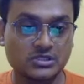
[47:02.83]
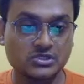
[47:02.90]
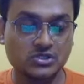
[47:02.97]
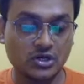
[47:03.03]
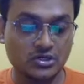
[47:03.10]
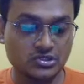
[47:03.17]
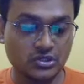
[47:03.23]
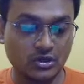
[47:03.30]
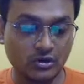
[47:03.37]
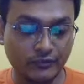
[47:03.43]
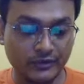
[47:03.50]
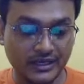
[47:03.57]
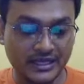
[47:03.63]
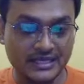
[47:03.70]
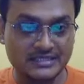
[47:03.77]
George
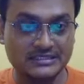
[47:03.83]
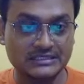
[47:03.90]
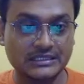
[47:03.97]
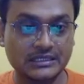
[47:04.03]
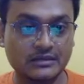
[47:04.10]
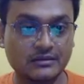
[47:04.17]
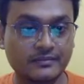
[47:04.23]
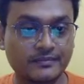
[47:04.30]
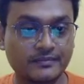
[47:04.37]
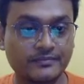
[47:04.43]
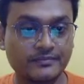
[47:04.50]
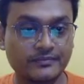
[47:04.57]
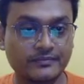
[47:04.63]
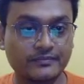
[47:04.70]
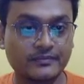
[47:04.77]
Orwell has written.
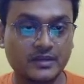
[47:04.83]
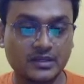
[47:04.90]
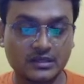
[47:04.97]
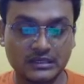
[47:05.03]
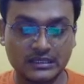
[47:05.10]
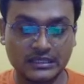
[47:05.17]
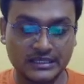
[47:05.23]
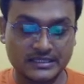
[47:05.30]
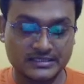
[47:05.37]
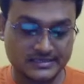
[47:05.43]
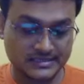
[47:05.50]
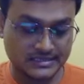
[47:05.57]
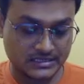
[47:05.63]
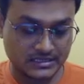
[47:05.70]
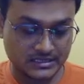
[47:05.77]
Let's
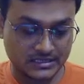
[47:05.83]
see.